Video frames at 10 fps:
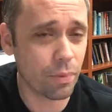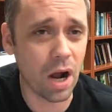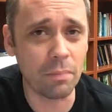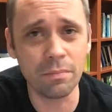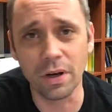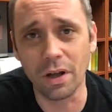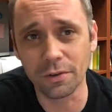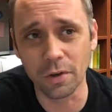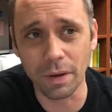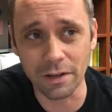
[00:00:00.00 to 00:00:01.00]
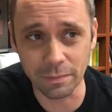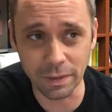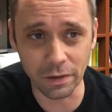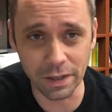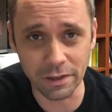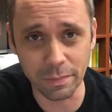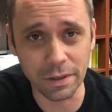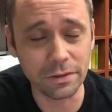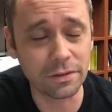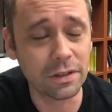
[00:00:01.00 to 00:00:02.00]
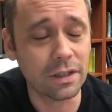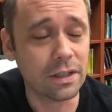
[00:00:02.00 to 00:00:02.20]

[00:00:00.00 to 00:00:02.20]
problem, but also a possibility, I suppose.